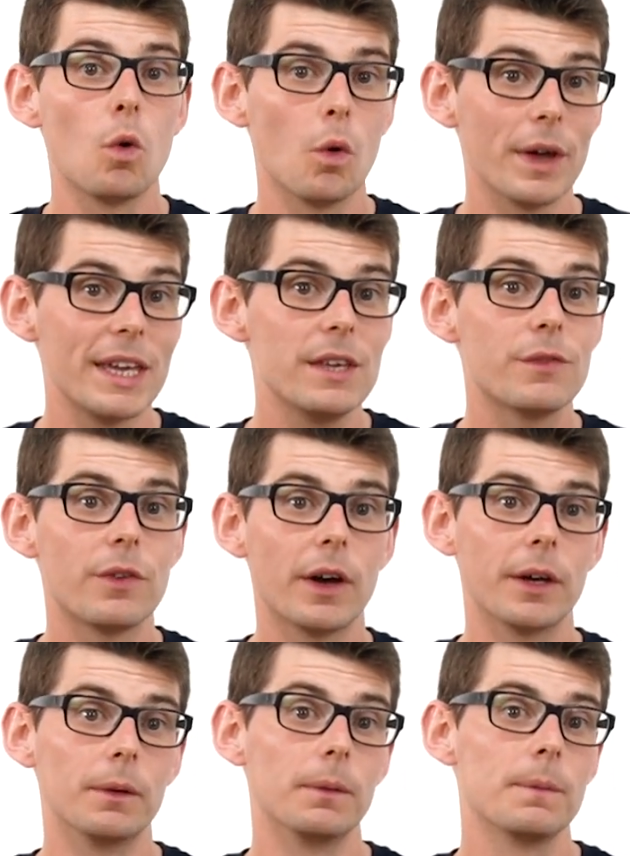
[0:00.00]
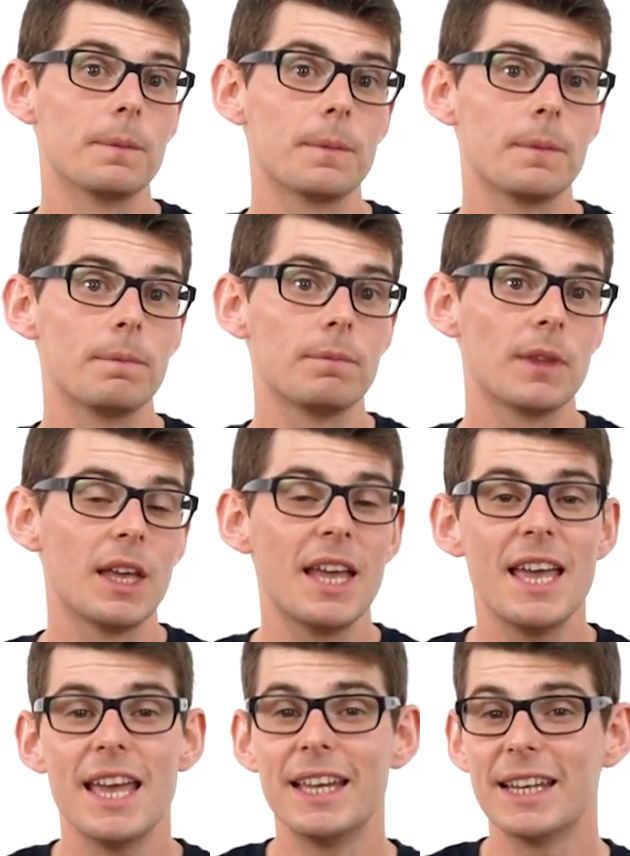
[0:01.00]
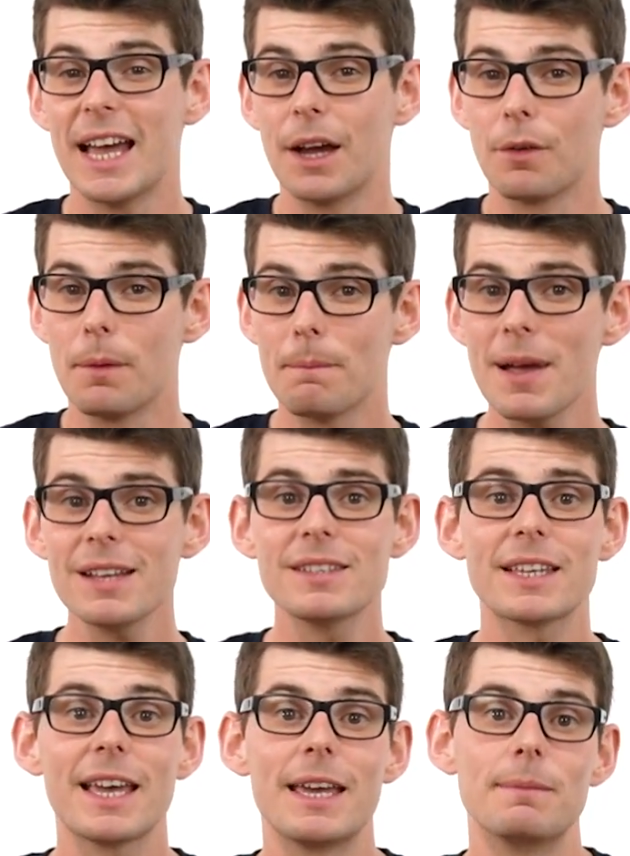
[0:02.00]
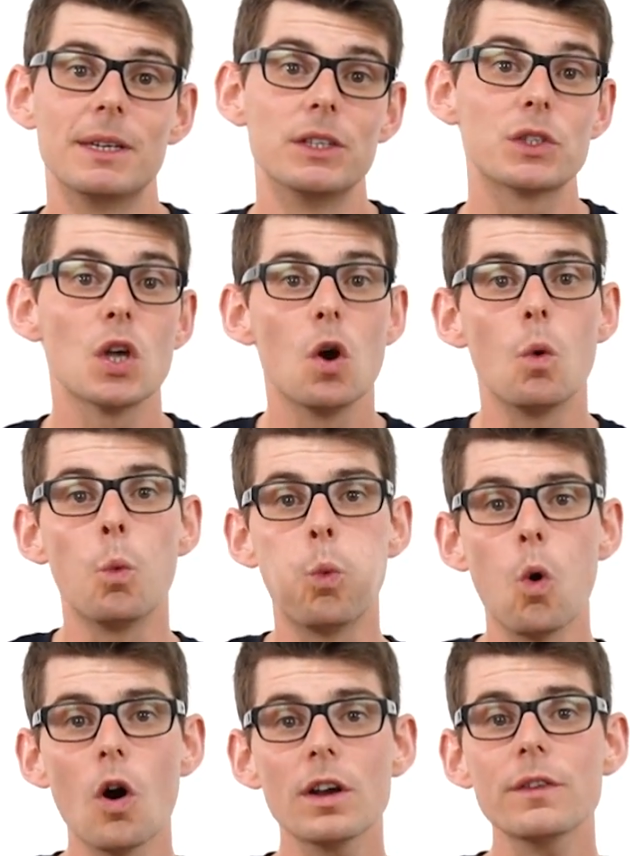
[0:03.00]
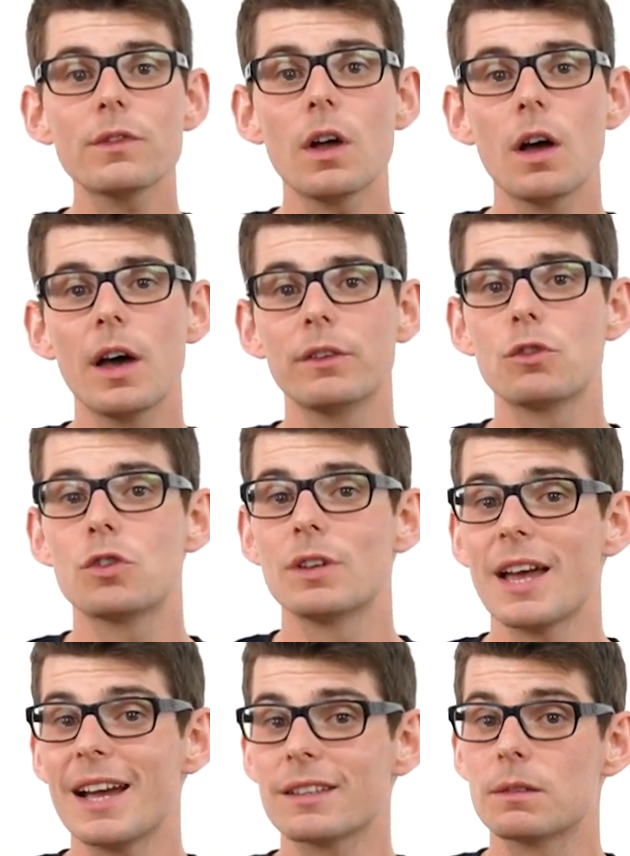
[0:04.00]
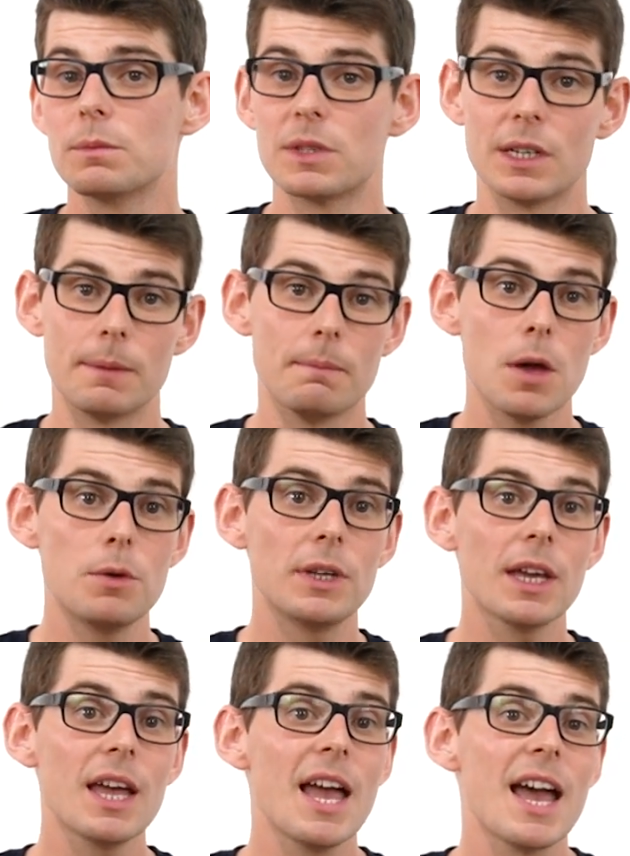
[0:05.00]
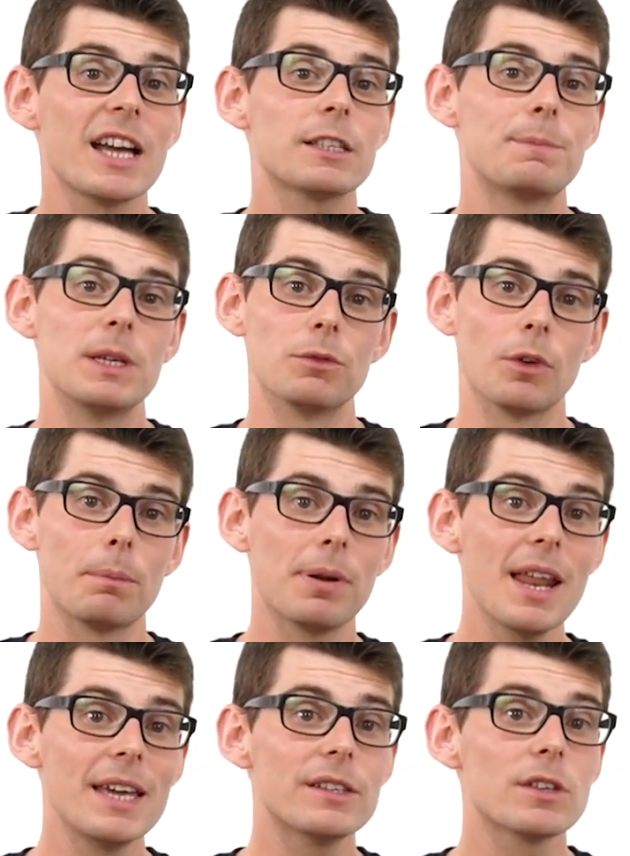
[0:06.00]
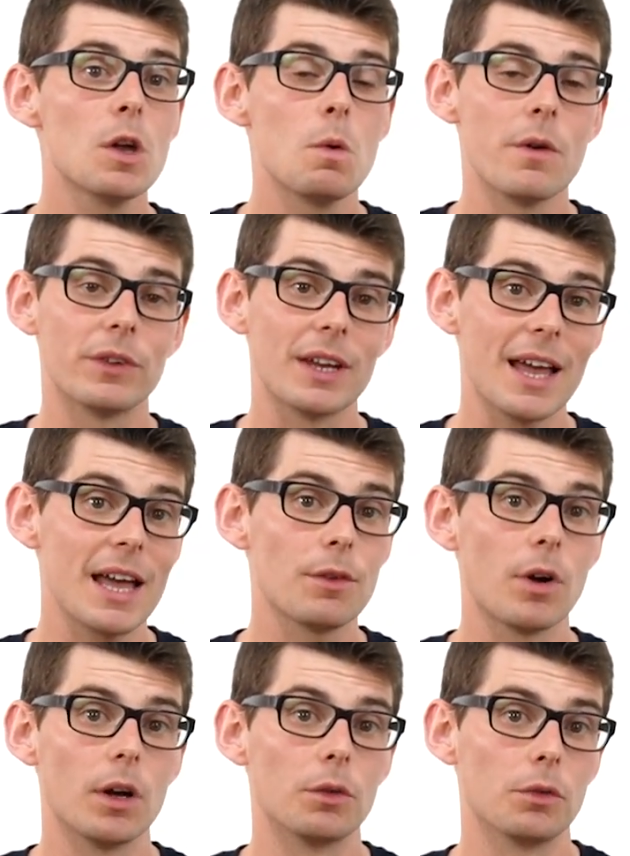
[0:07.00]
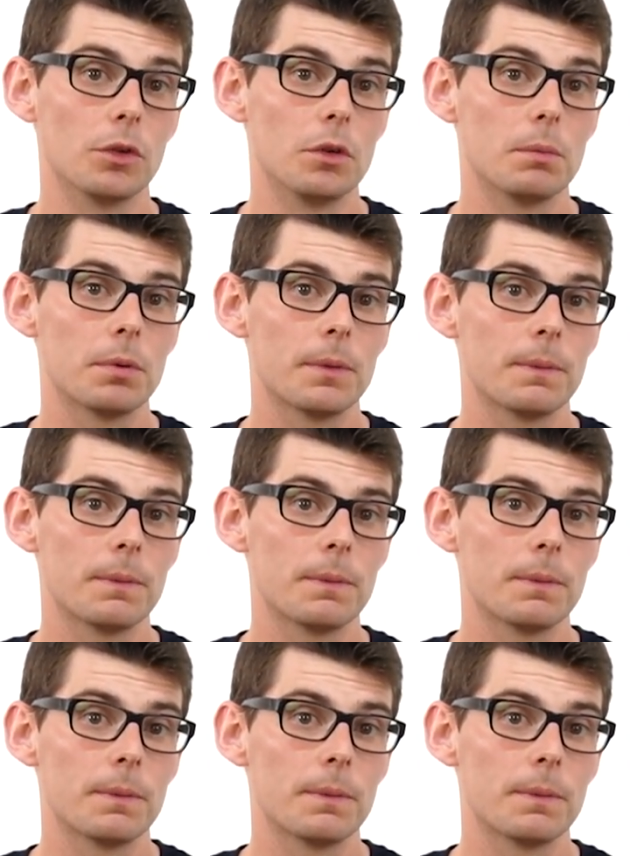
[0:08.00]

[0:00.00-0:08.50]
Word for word: or ethyl. In aromatic amines, one of the hydrogen atoms in ammonia has been replaced with an aryl group.